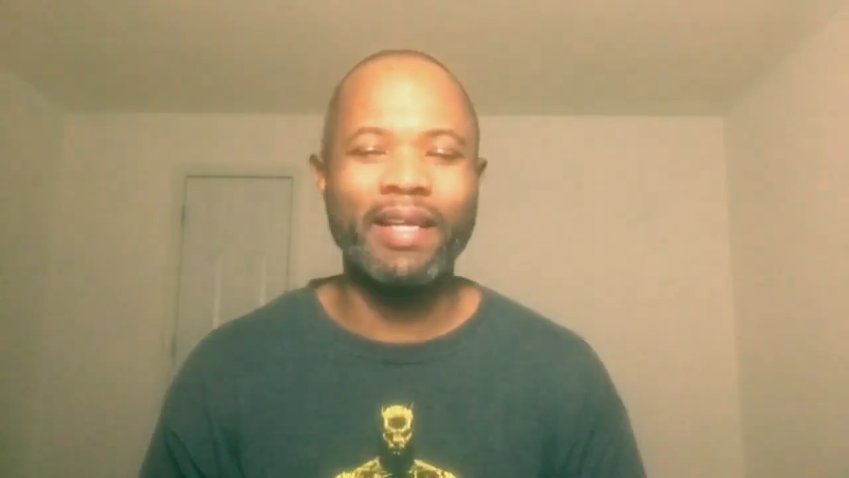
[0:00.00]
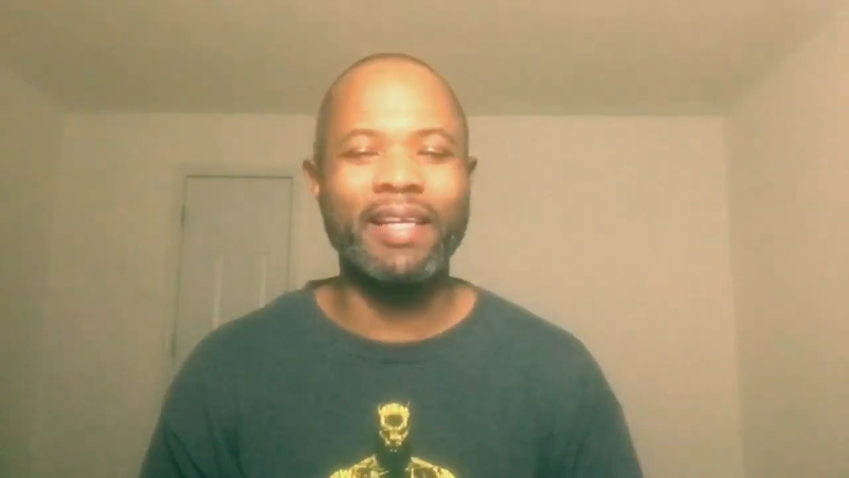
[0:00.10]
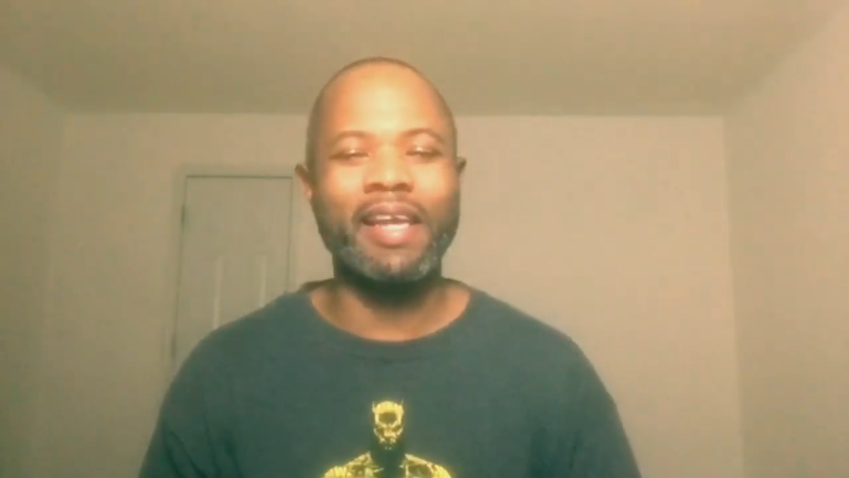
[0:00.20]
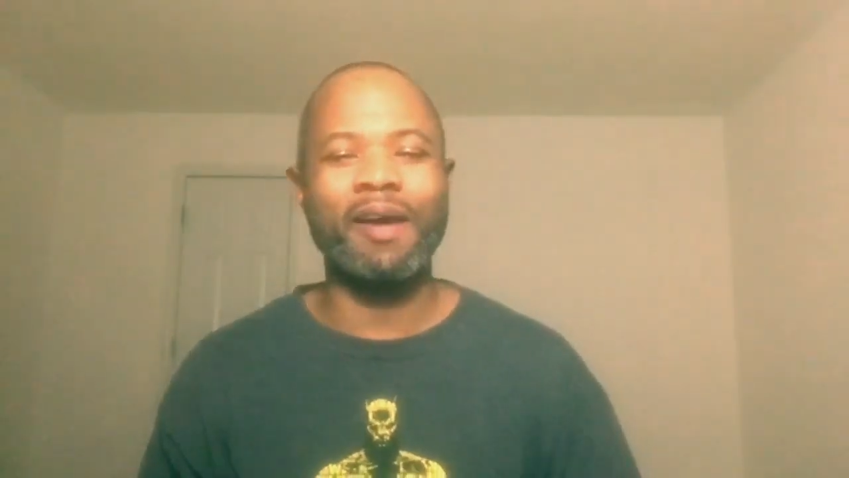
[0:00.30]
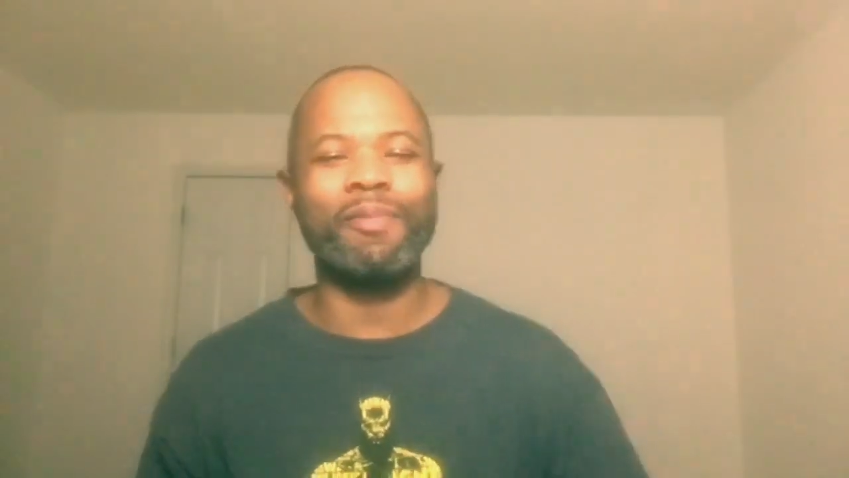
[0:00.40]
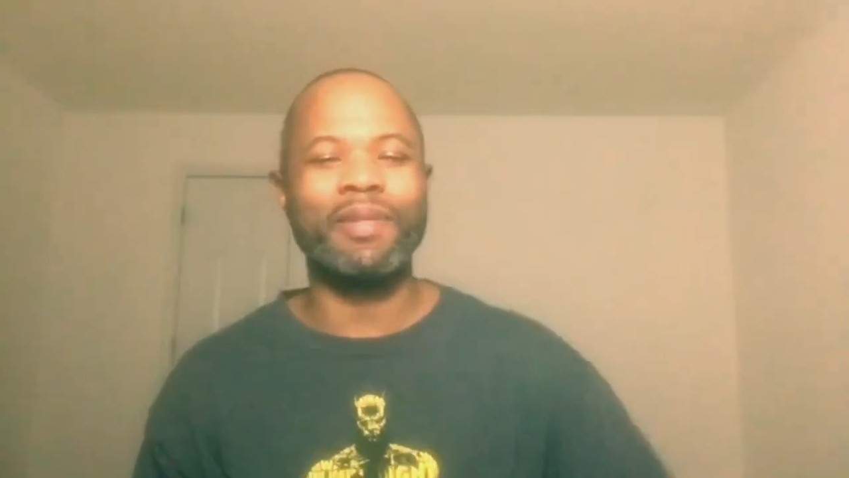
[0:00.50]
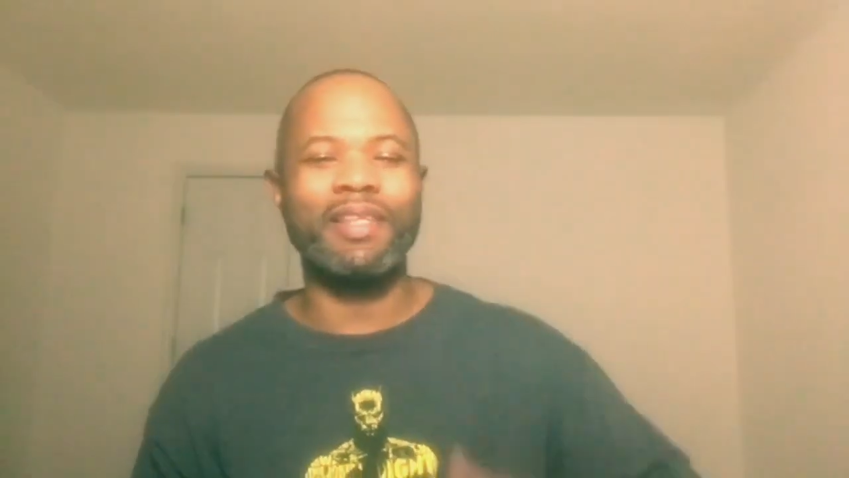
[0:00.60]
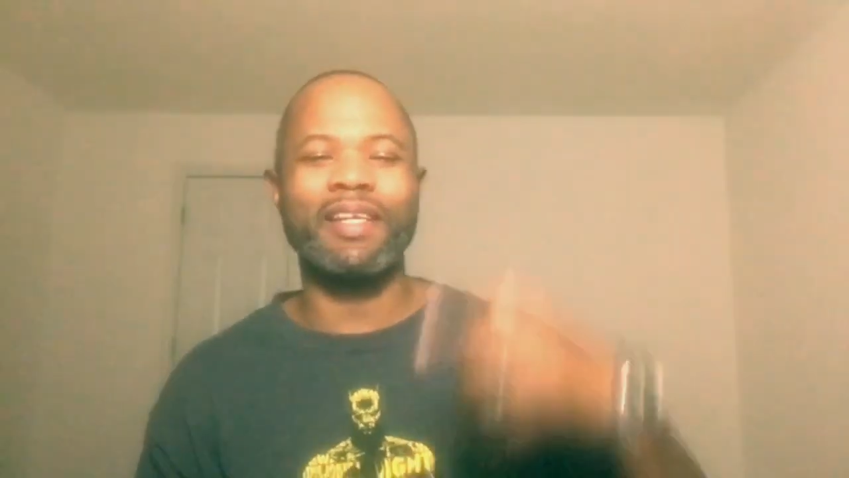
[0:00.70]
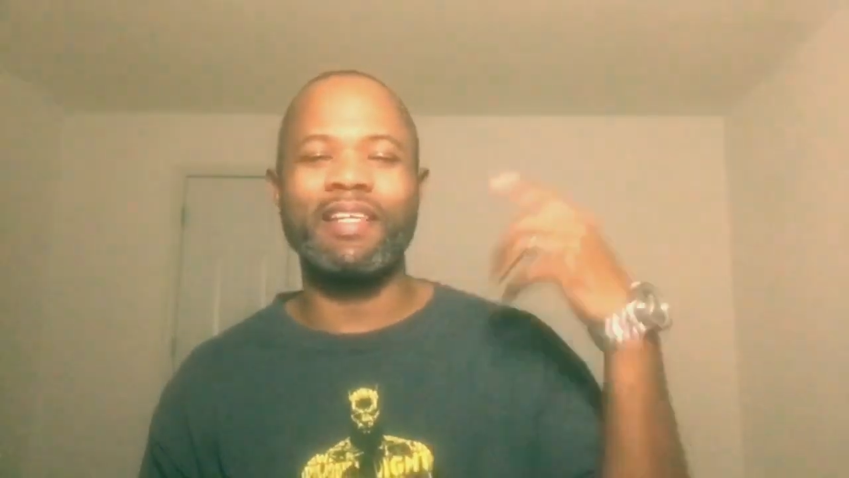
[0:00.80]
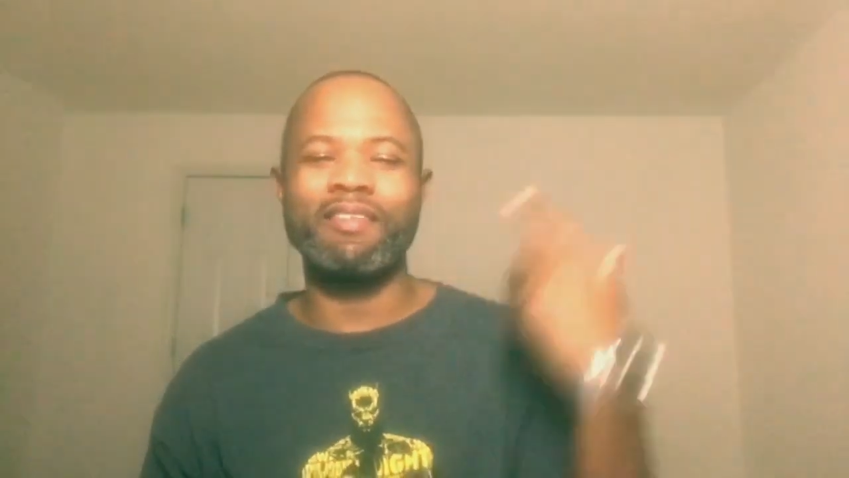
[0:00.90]
again with
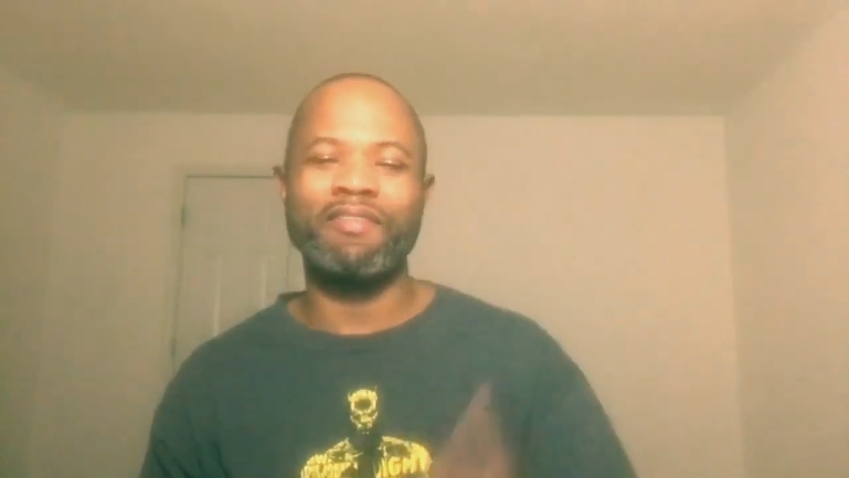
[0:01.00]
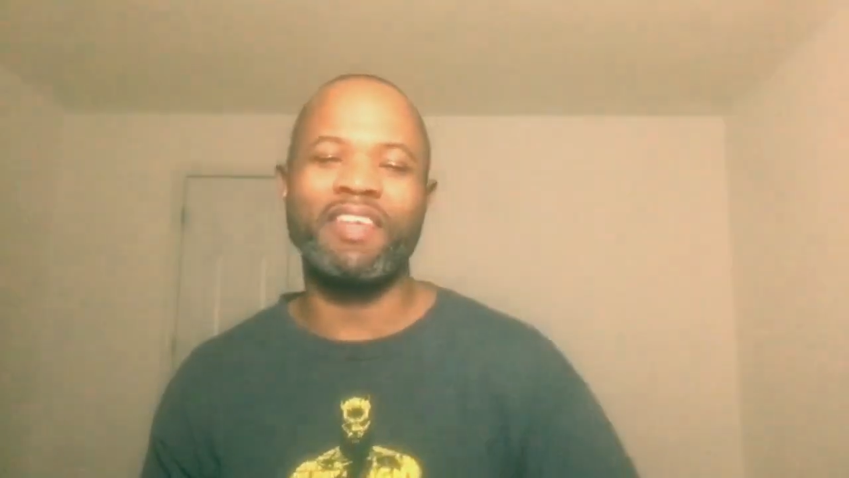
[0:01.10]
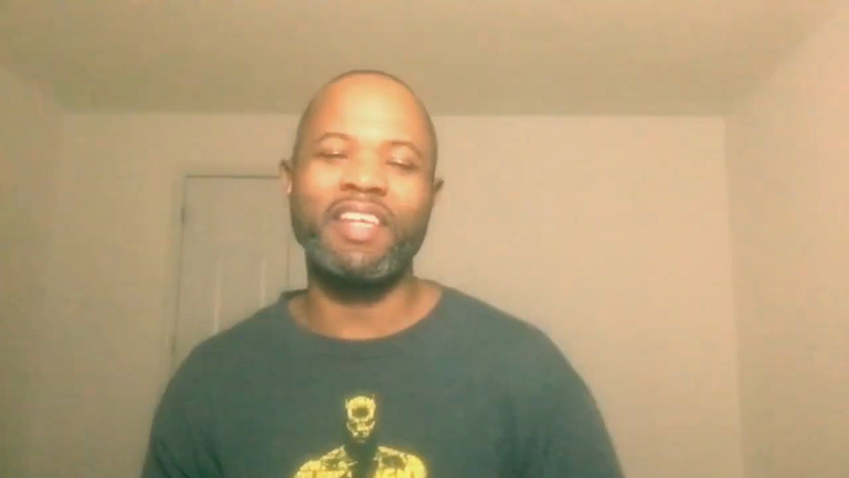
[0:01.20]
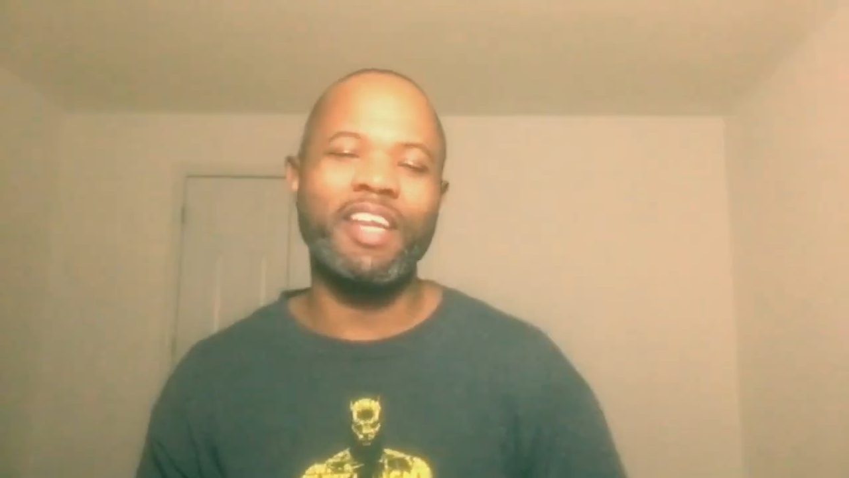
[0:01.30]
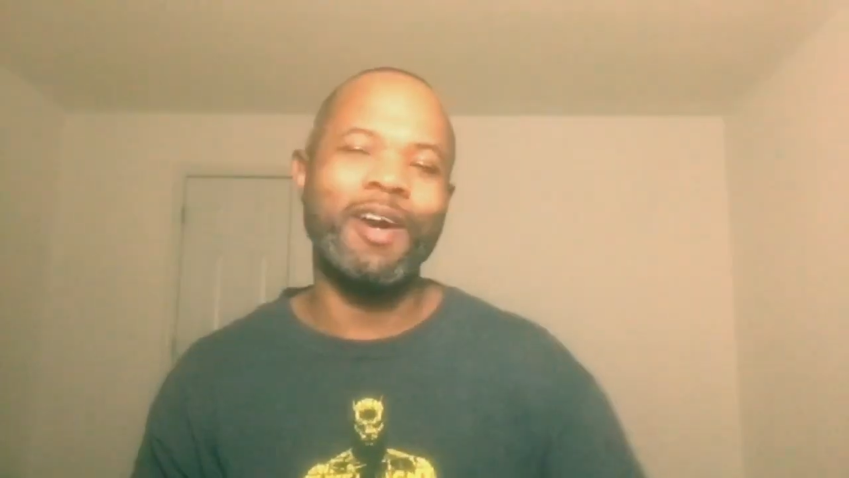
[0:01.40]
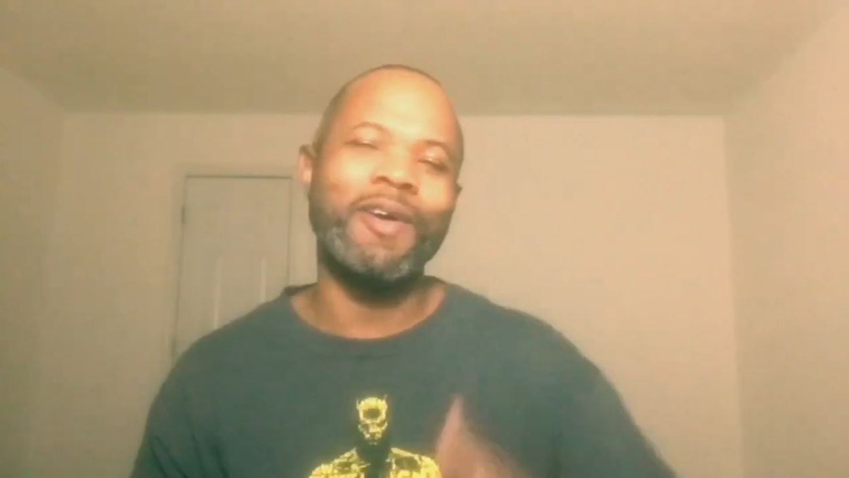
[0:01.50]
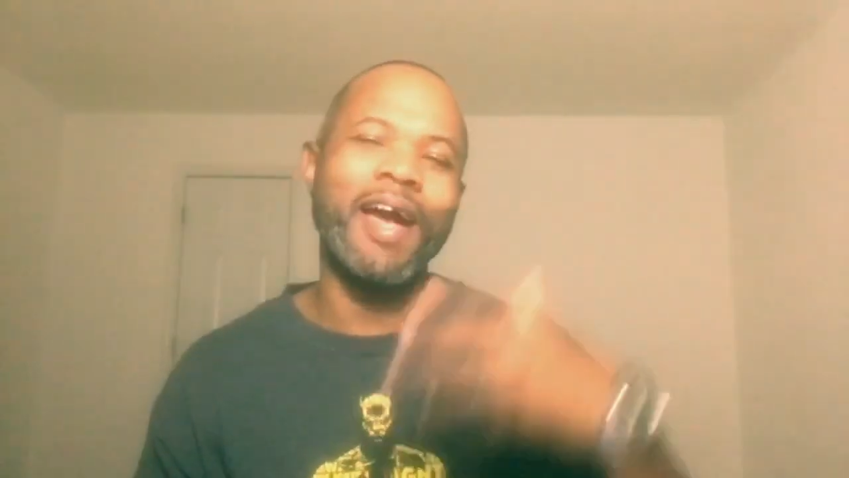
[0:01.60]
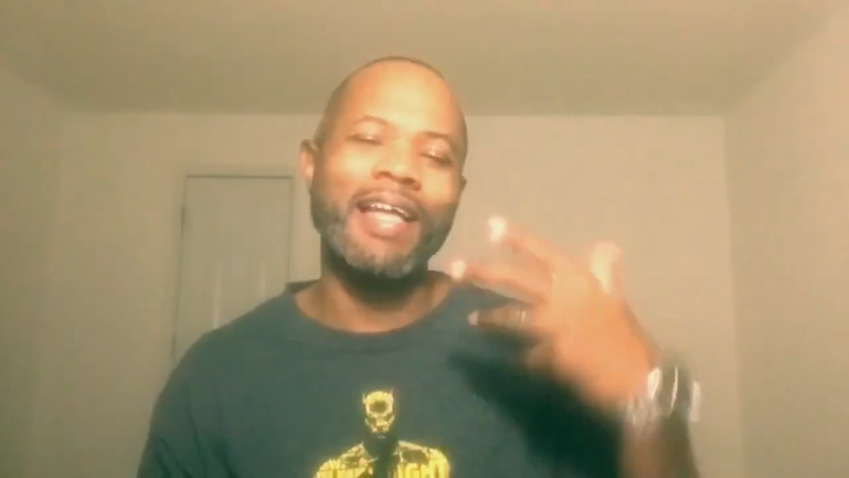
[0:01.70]
another video,